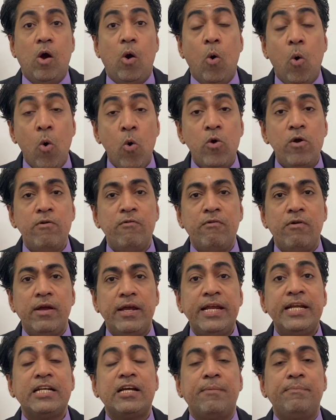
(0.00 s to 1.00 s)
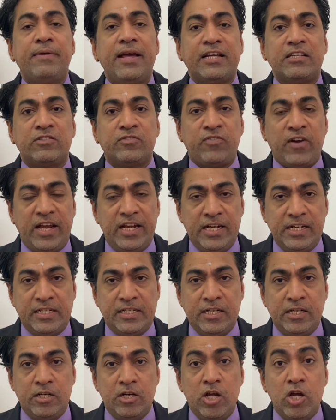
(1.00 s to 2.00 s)
own income tax file
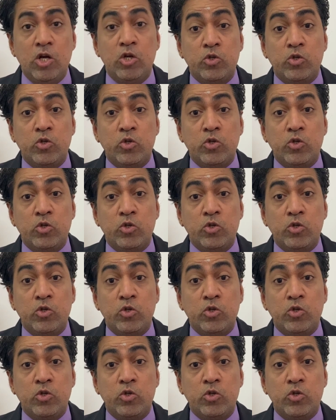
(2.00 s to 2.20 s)
return